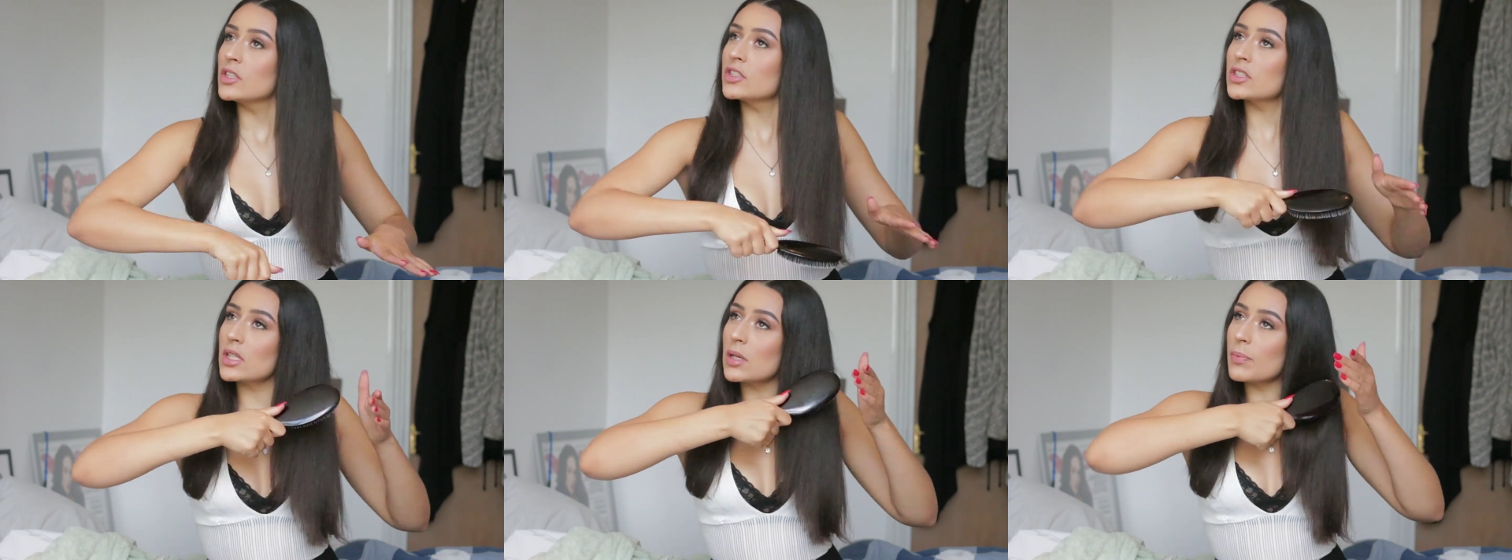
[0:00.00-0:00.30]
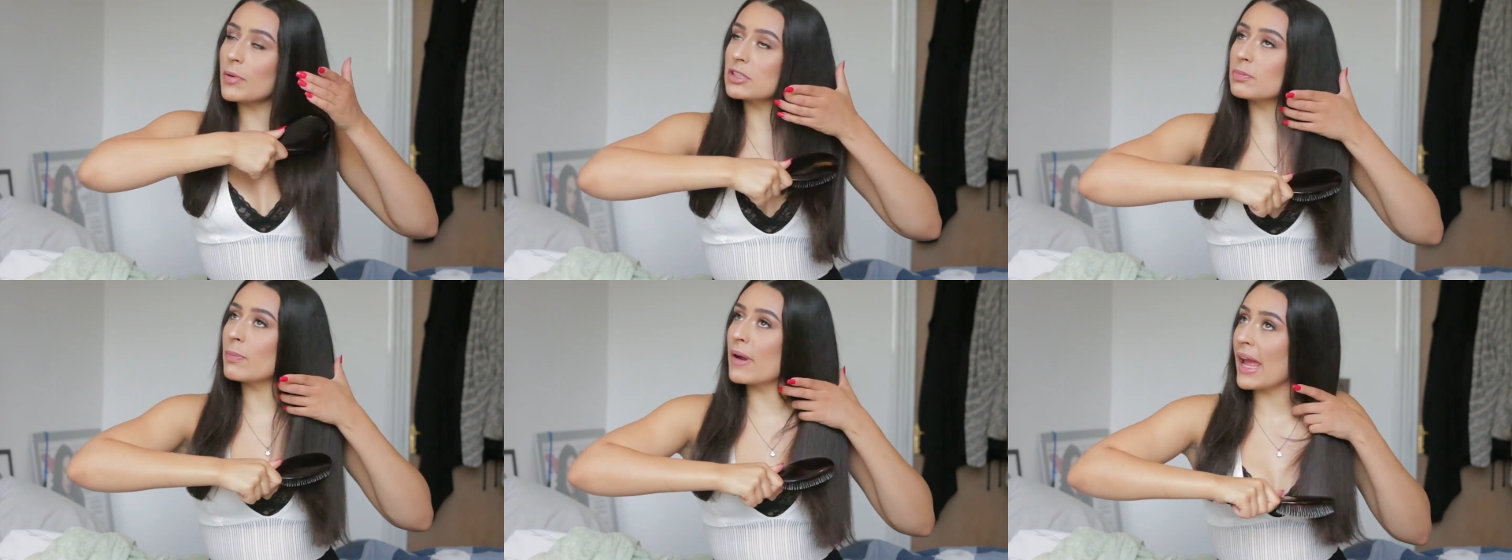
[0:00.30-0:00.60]
So I'm going to
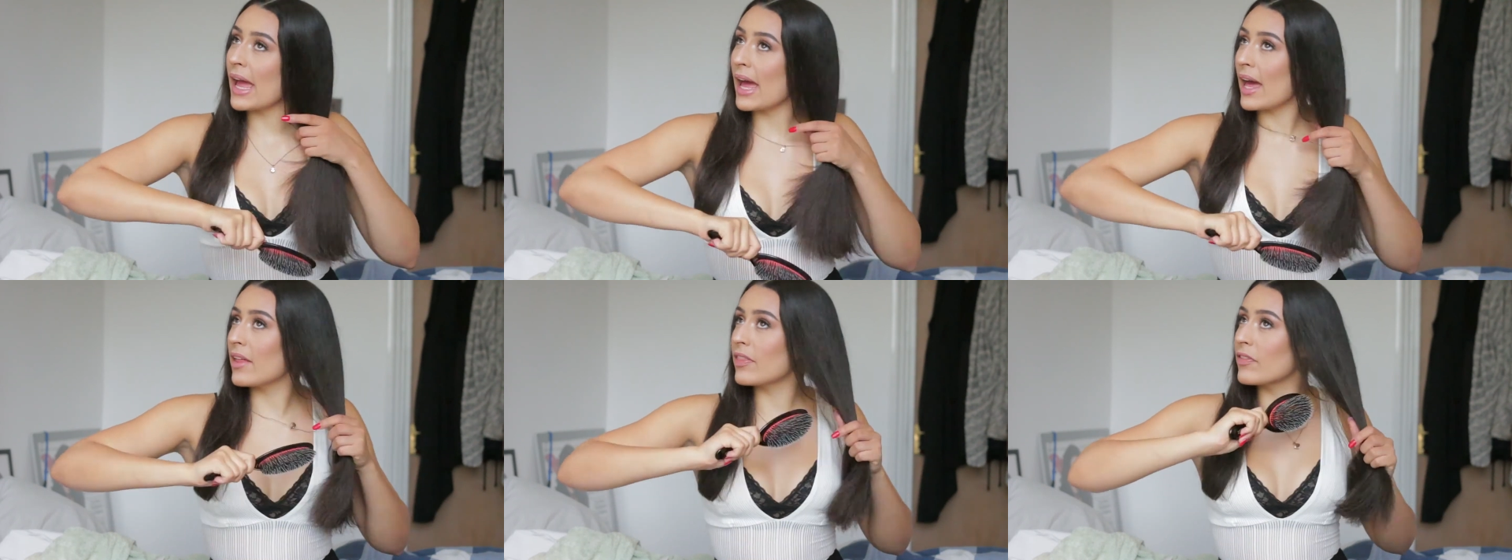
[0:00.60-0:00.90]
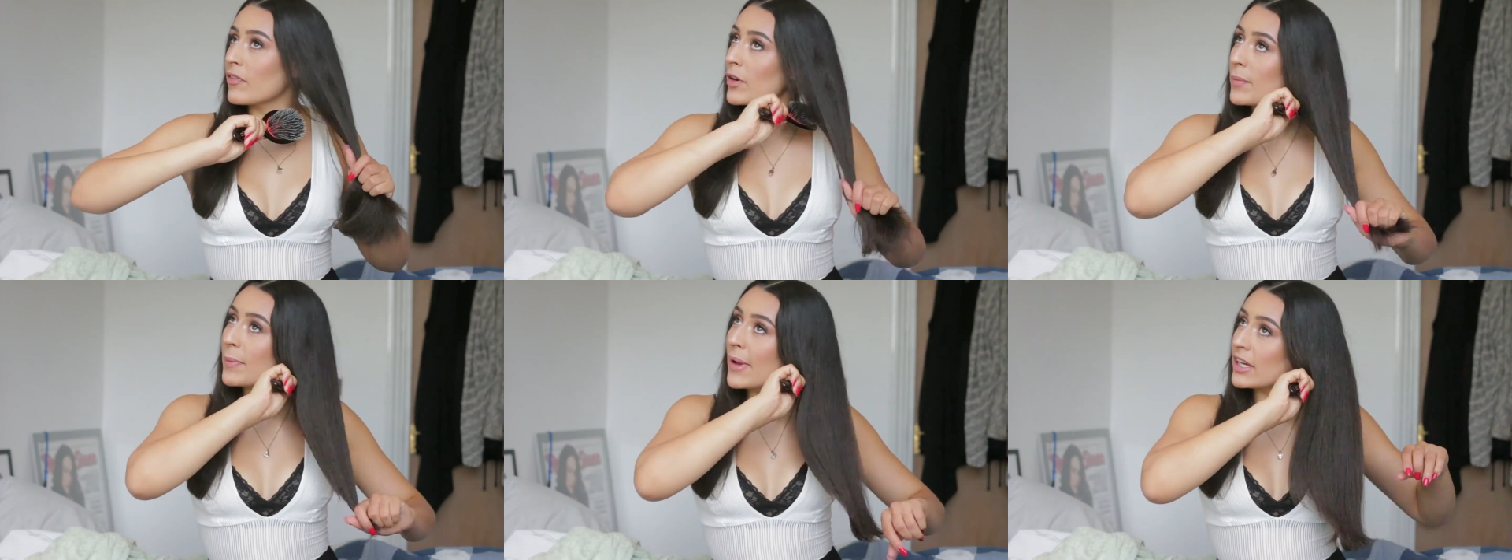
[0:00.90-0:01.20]
brush my hair
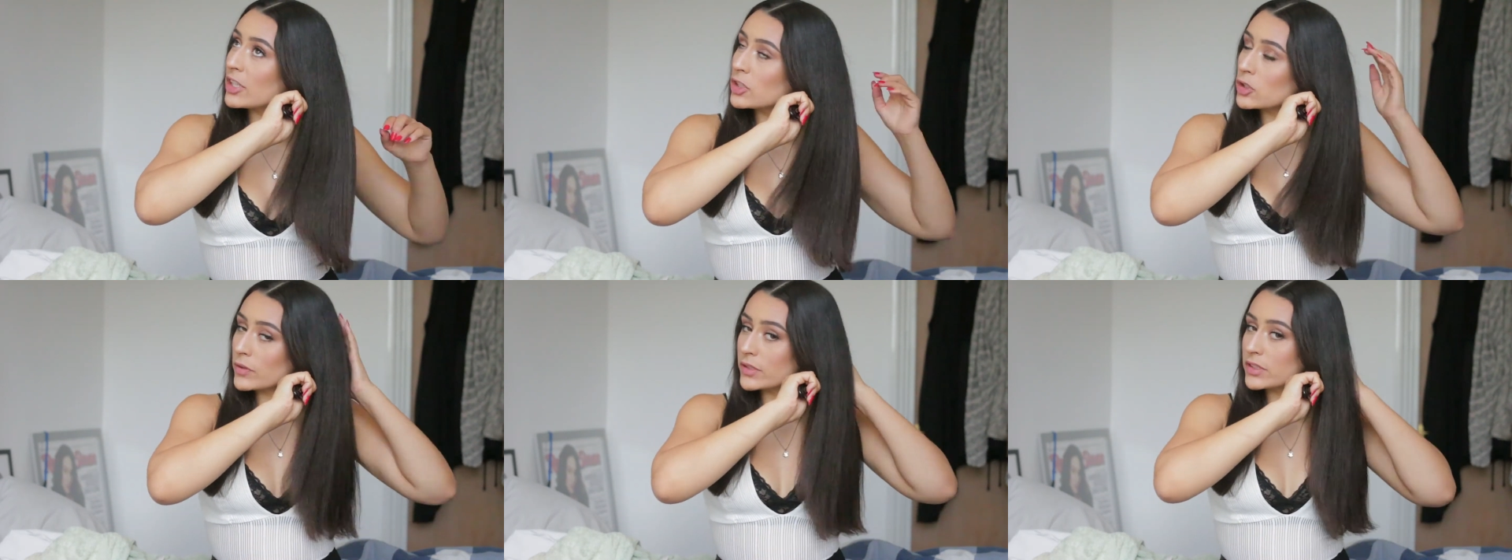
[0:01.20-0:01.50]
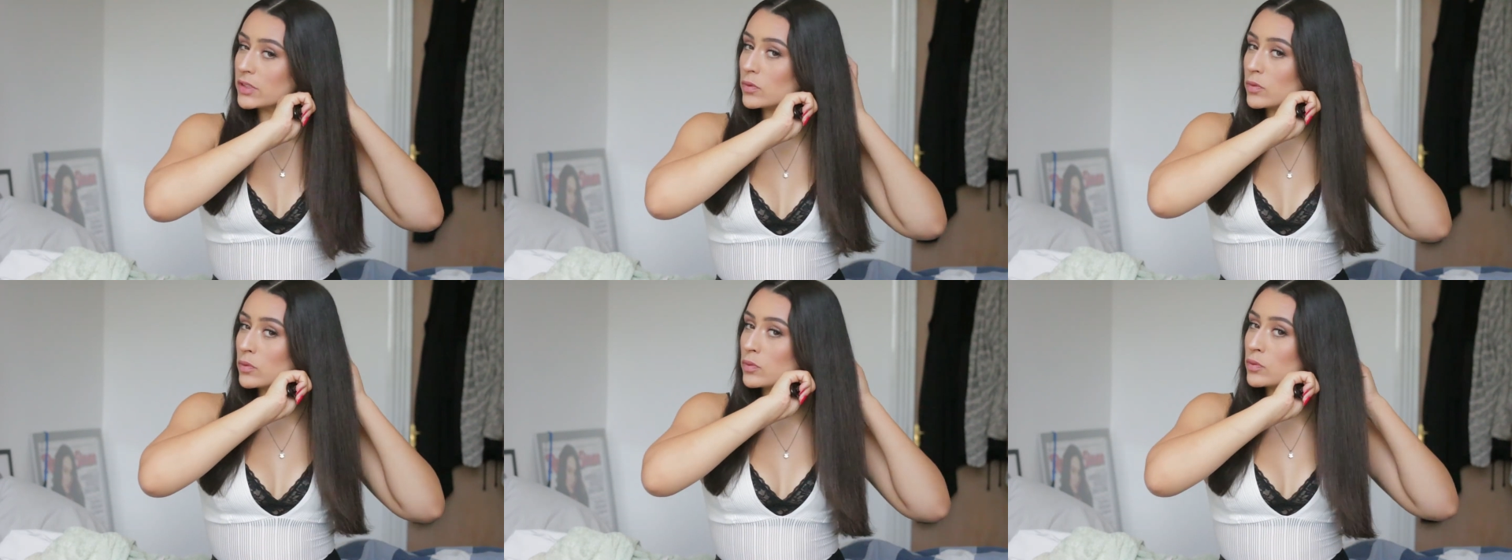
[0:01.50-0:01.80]
through, make sure
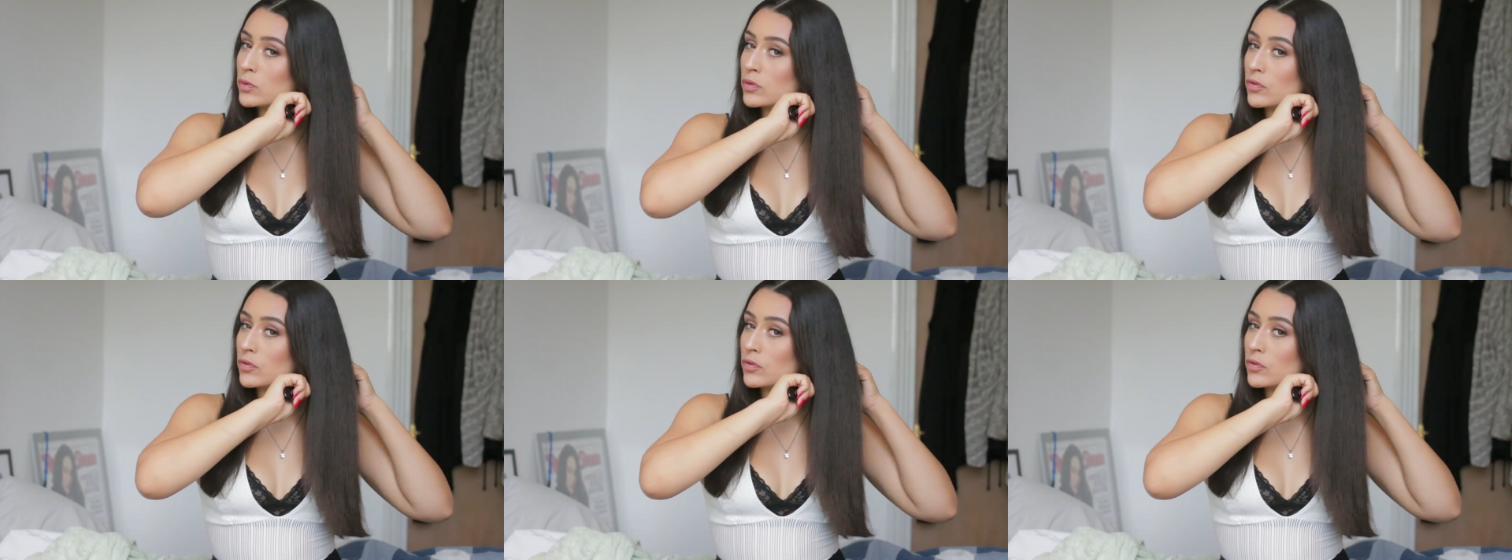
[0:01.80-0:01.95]
it's all